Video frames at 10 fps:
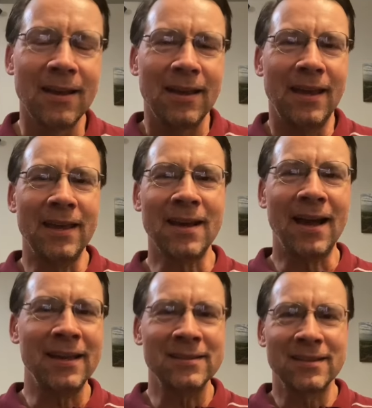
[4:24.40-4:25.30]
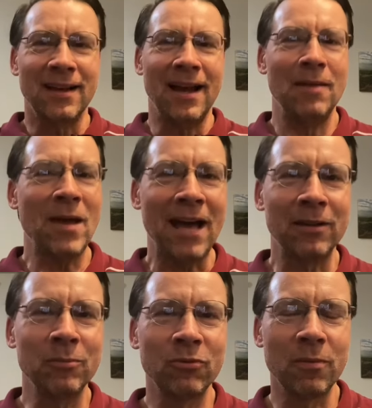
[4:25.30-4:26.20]
Hey guys, I am
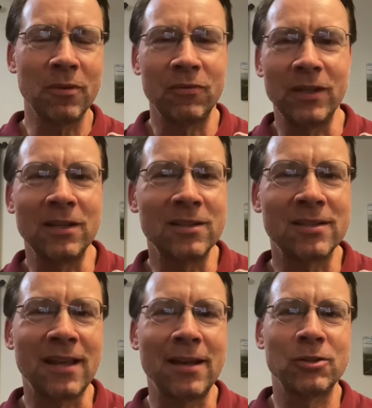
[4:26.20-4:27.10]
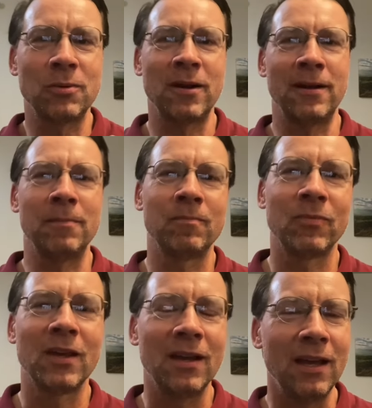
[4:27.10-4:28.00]
Adam from the Vintage Sanctuary.
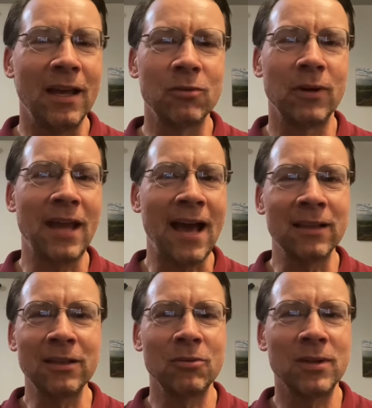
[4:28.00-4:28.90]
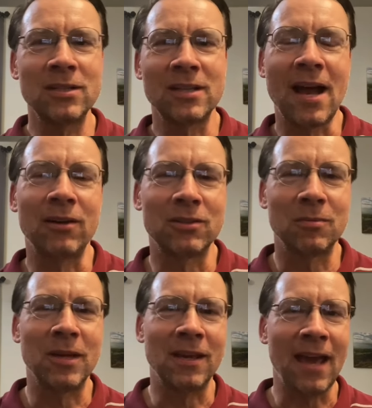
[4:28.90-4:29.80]
And when Alan reached out
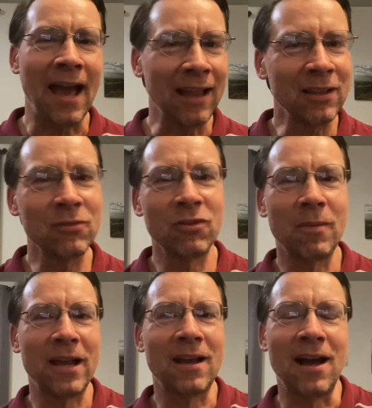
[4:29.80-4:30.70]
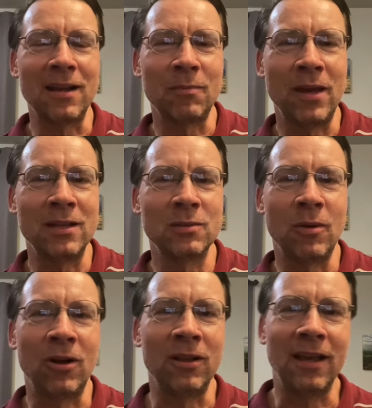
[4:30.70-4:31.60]
to me, Alan from Iconic
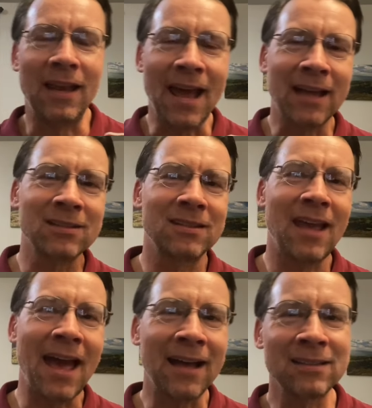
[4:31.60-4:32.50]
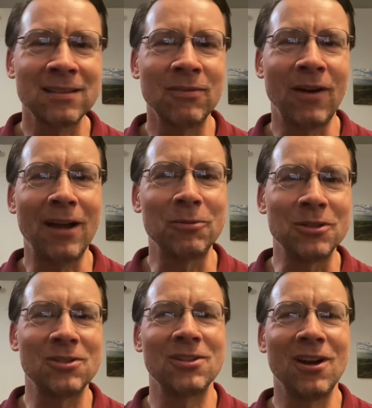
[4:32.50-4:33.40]
Baseball, and asked if I
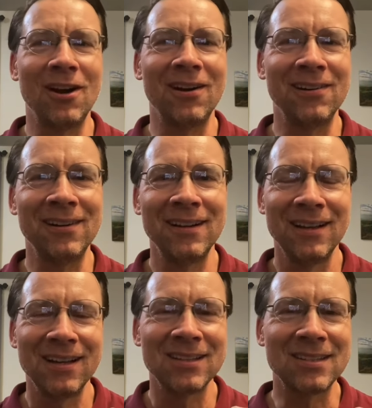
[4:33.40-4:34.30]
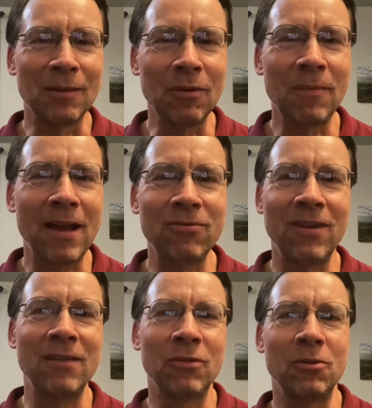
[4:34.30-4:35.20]
would show some of my
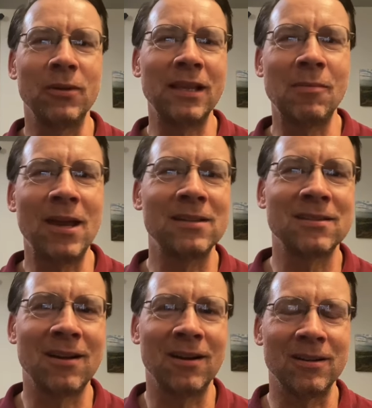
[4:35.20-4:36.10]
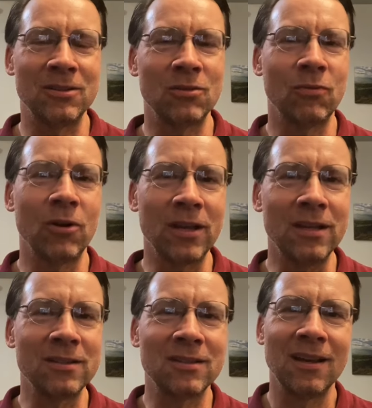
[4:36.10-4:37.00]
favorite Willie Mays cards for
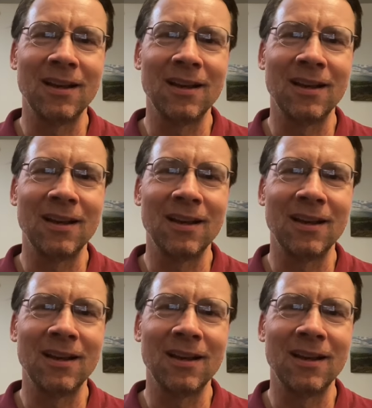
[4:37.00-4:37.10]
his